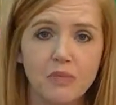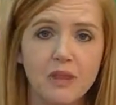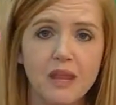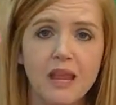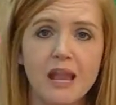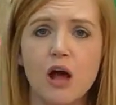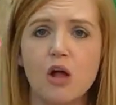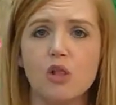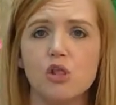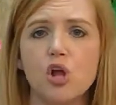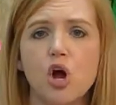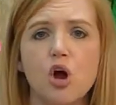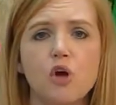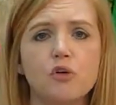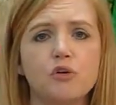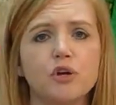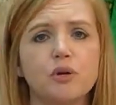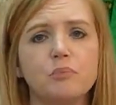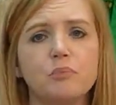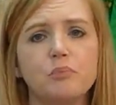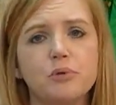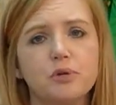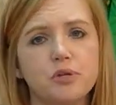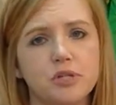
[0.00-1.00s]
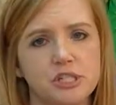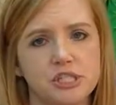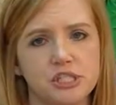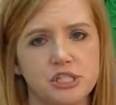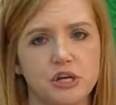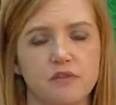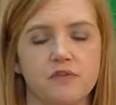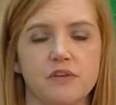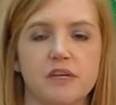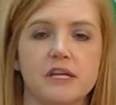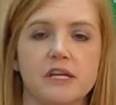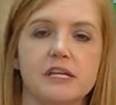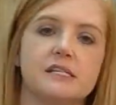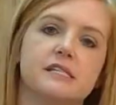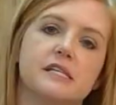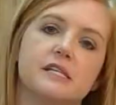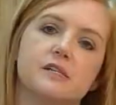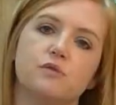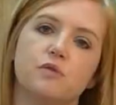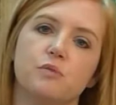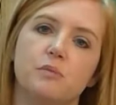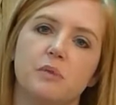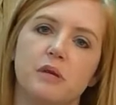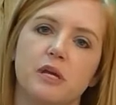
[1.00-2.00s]
long your bookshelf is.
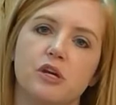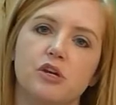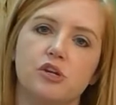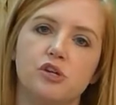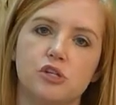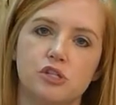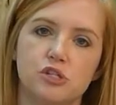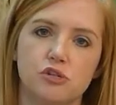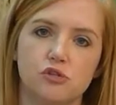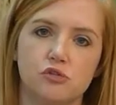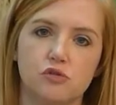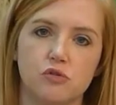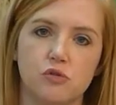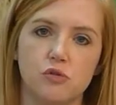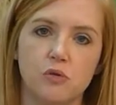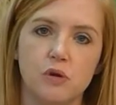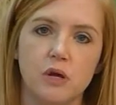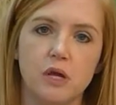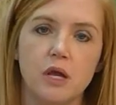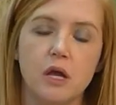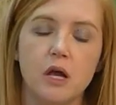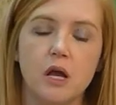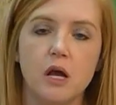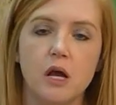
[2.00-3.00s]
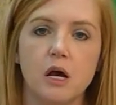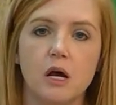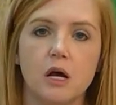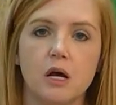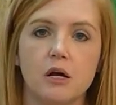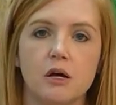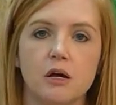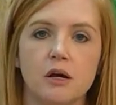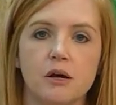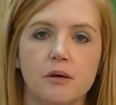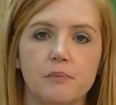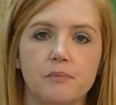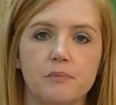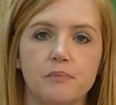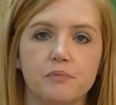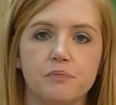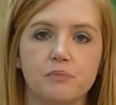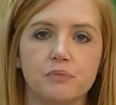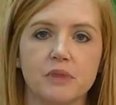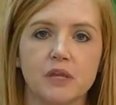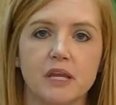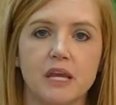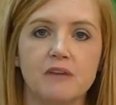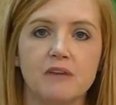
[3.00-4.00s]
This would be a good tool.
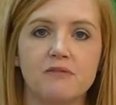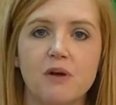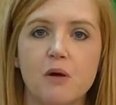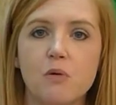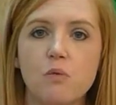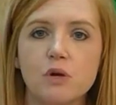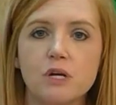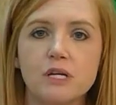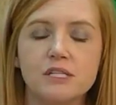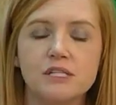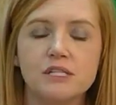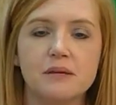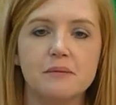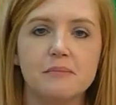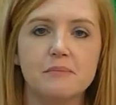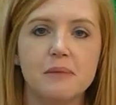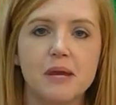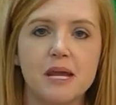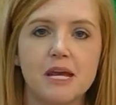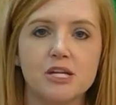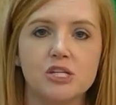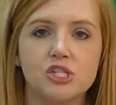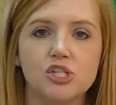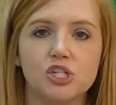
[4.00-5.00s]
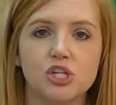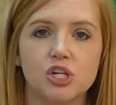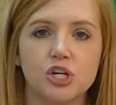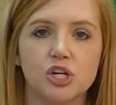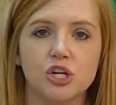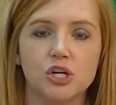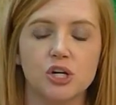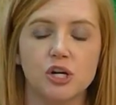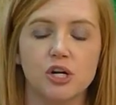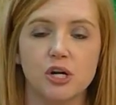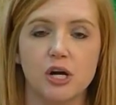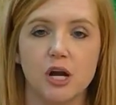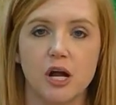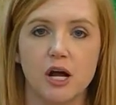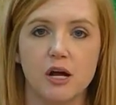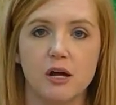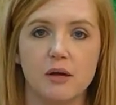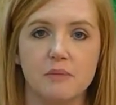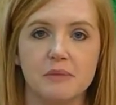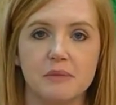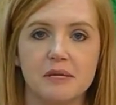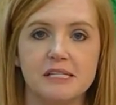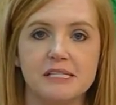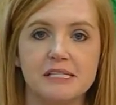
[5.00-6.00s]
If I wanted to measure
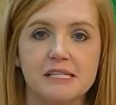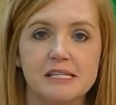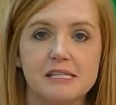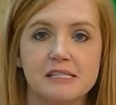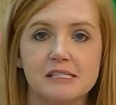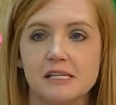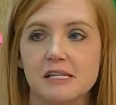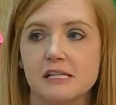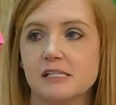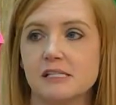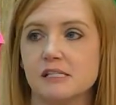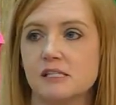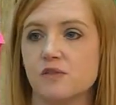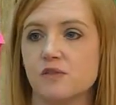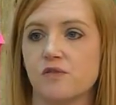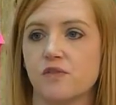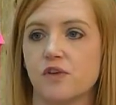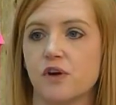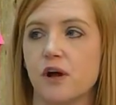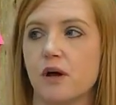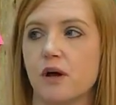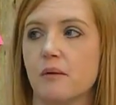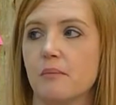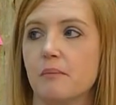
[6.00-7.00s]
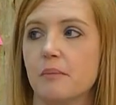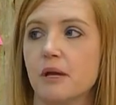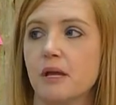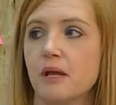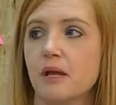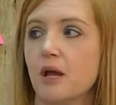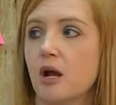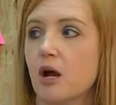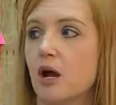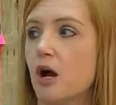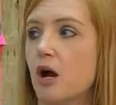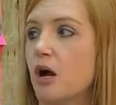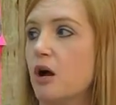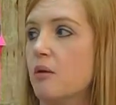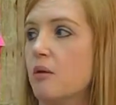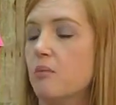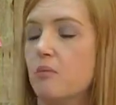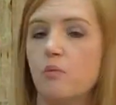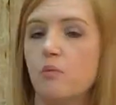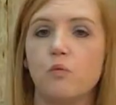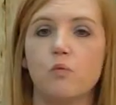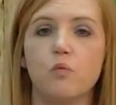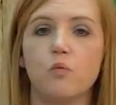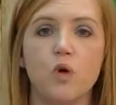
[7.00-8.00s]
the distance from
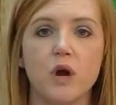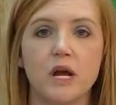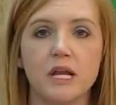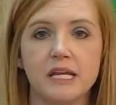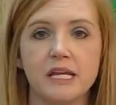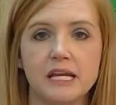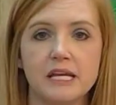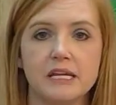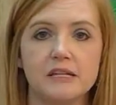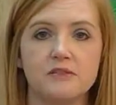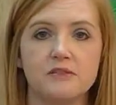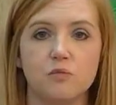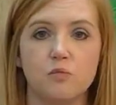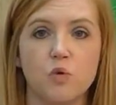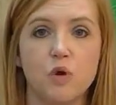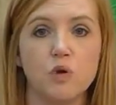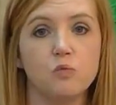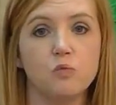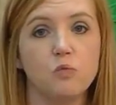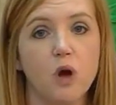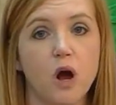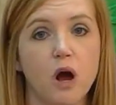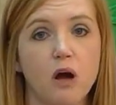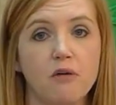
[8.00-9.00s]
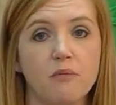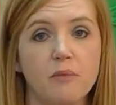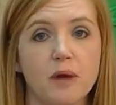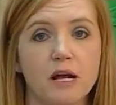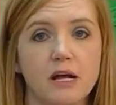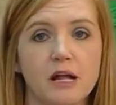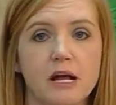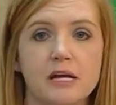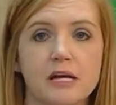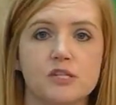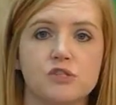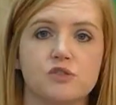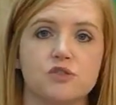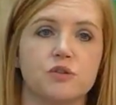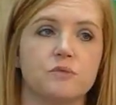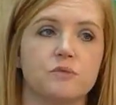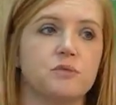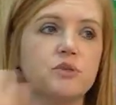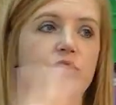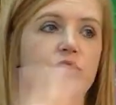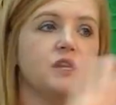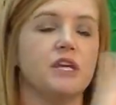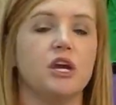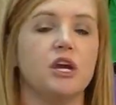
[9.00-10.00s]
one wall of my classroom
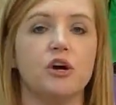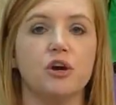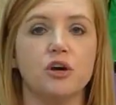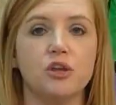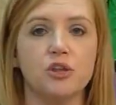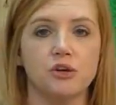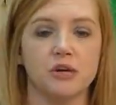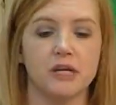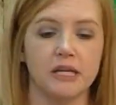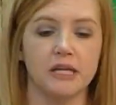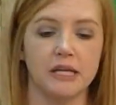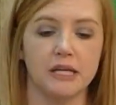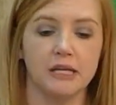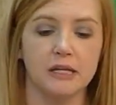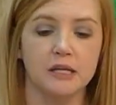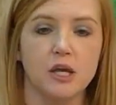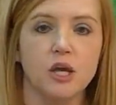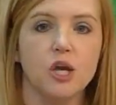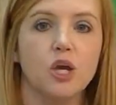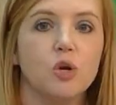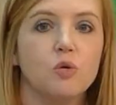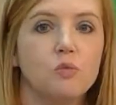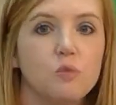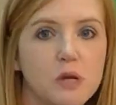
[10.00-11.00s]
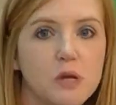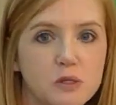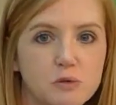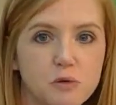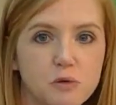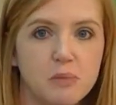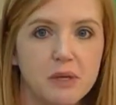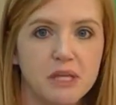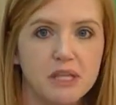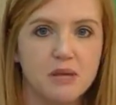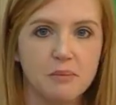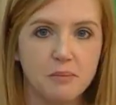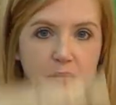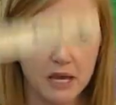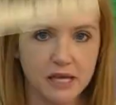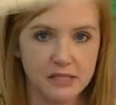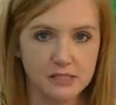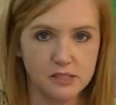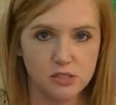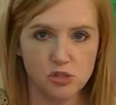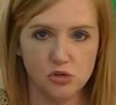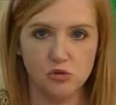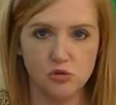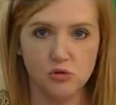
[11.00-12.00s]
to the other end, which would be the
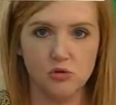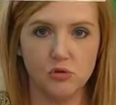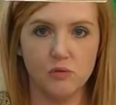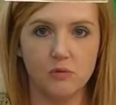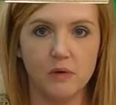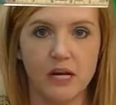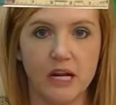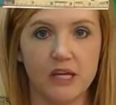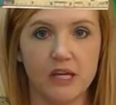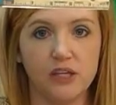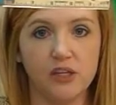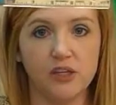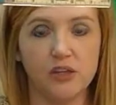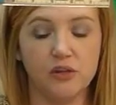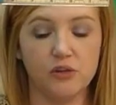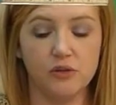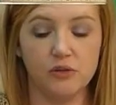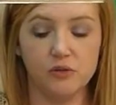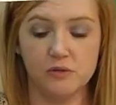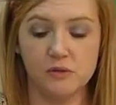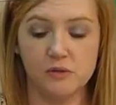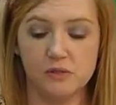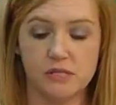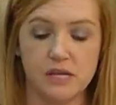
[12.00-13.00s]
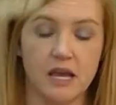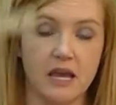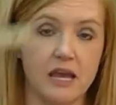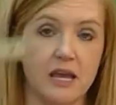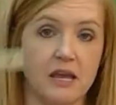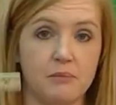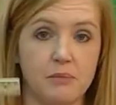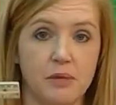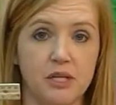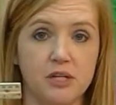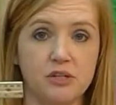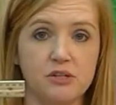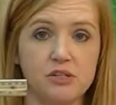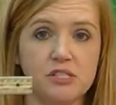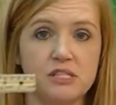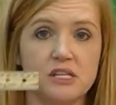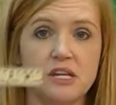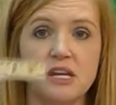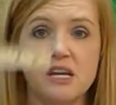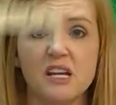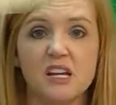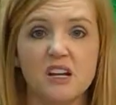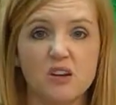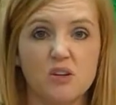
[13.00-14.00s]
best tool? Would I use a meter
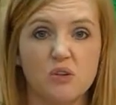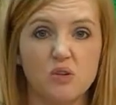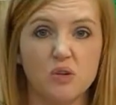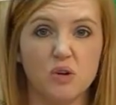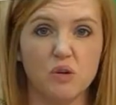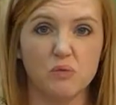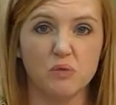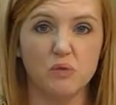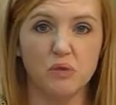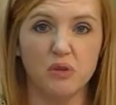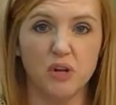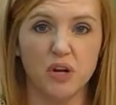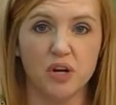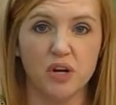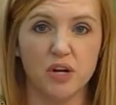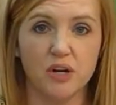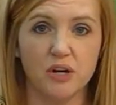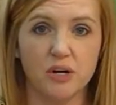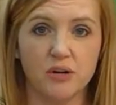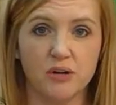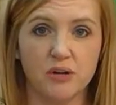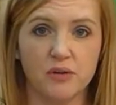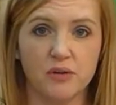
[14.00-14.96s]
stick or ruler?